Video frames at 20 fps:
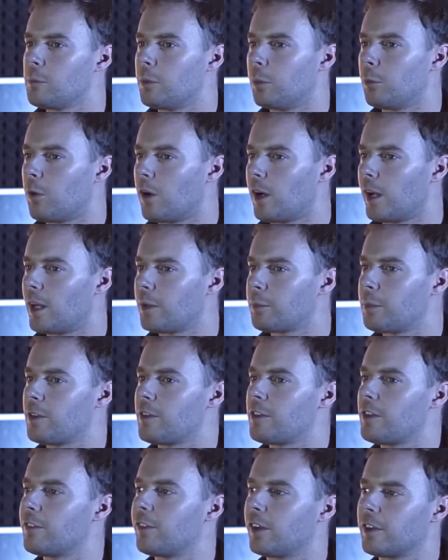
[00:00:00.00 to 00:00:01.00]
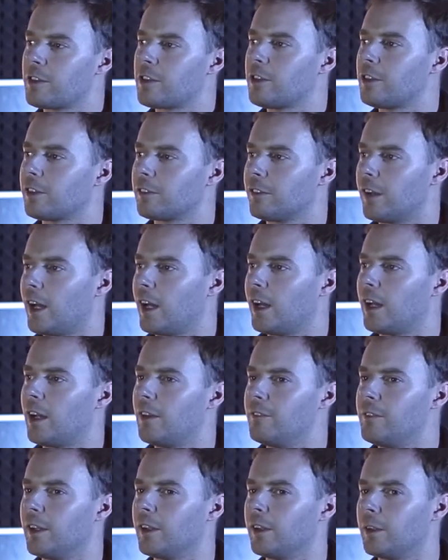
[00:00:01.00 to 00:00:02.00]
but what happens if I took that
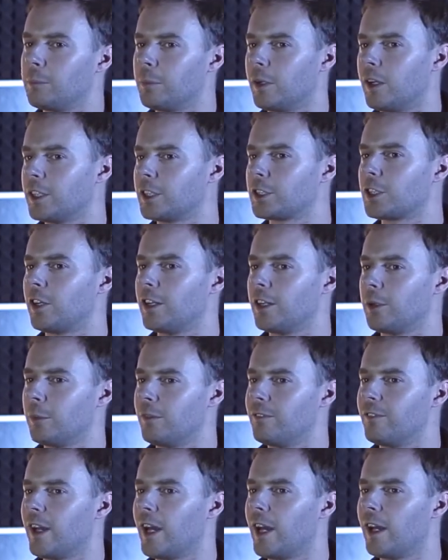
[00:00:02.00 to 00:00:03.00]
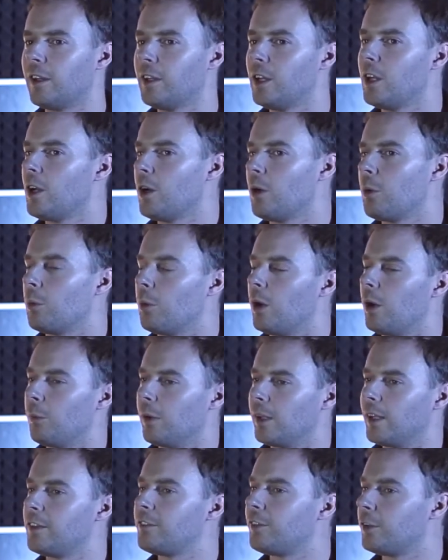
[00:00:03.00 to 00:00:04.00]
and then I tried it with that?
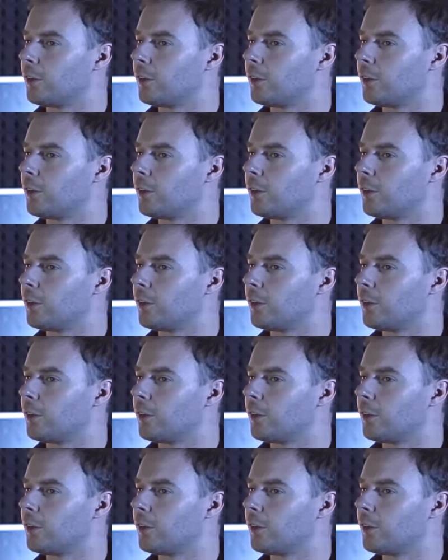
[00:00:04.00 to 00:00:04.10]
Well, if